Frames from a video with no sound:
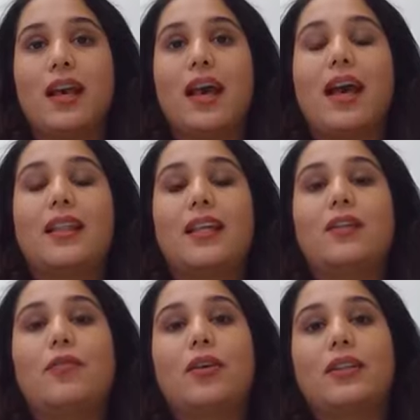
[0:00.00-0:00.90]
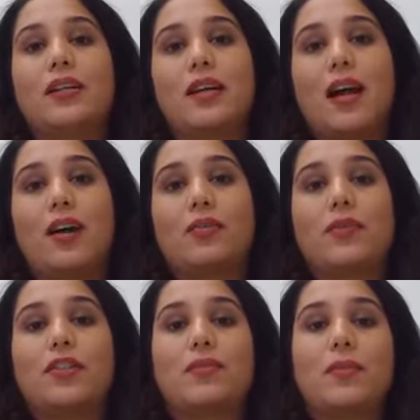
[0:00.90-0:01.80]
and then you've got the crown
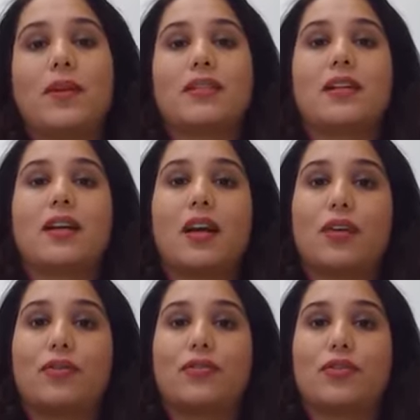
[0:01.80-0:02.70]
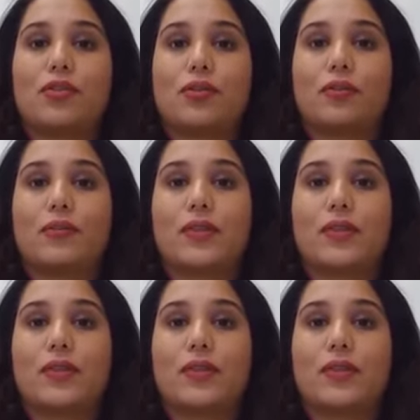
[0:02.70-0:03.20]
which mimics the crown of the tooth.